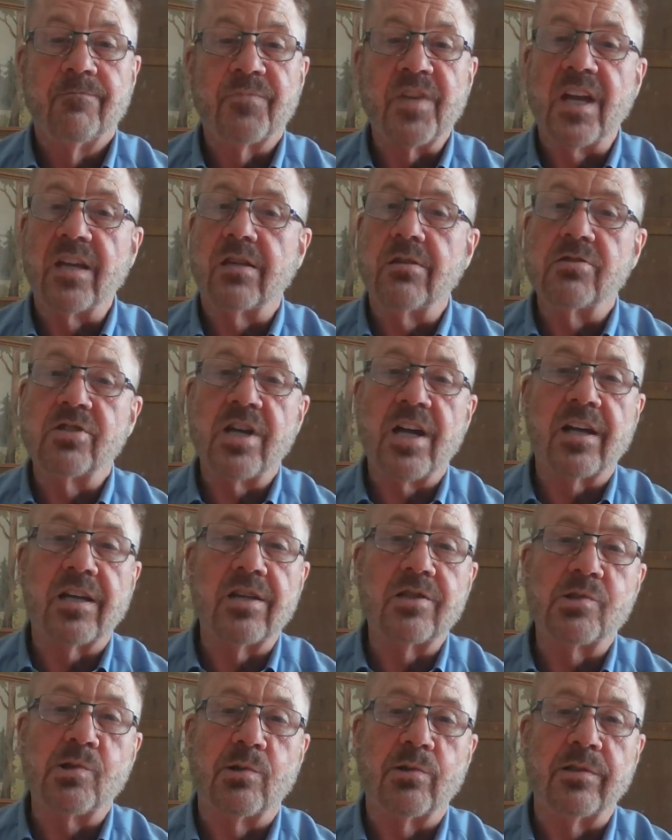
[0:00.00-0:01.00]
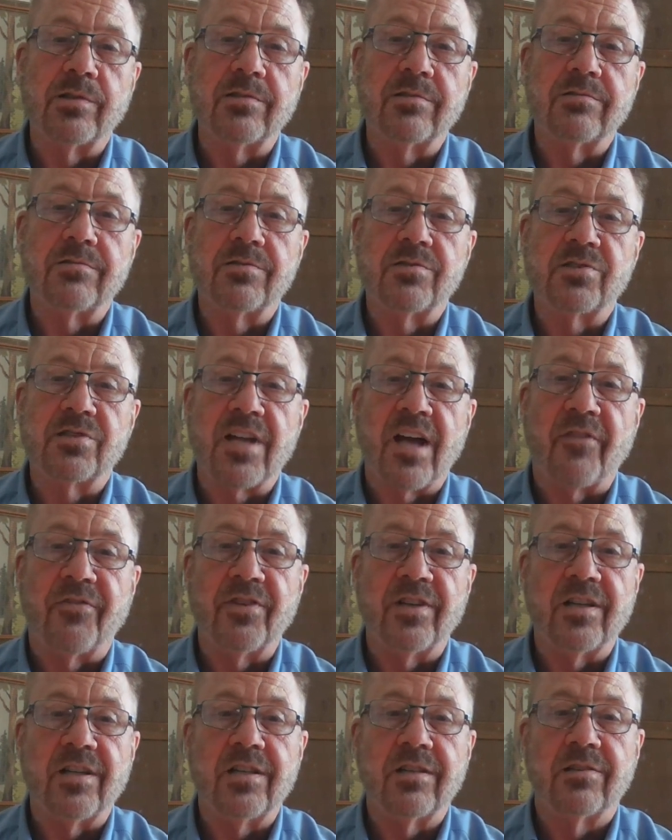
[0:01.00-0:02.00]
Thank you, Jacquie Jordan,
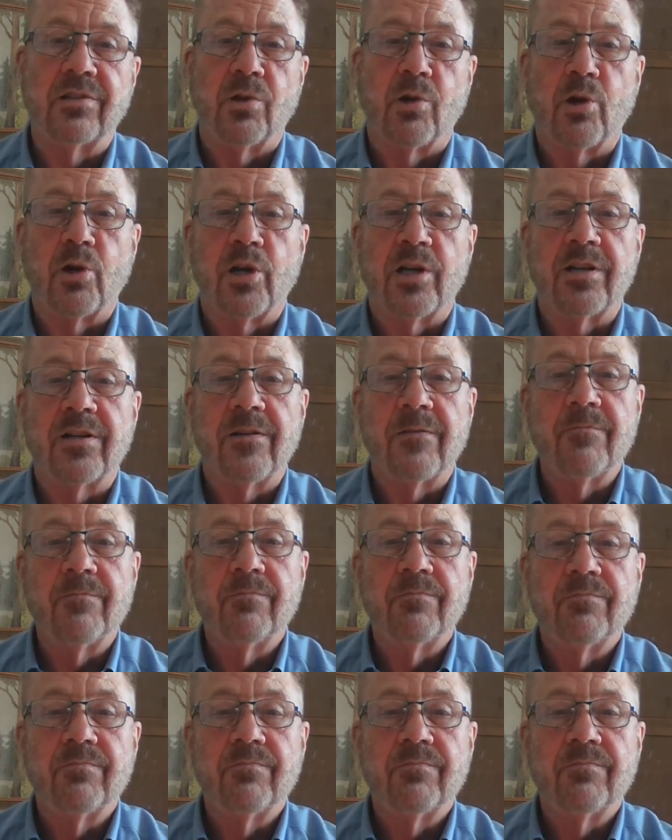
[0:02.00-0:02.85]
Stephanie, Laura.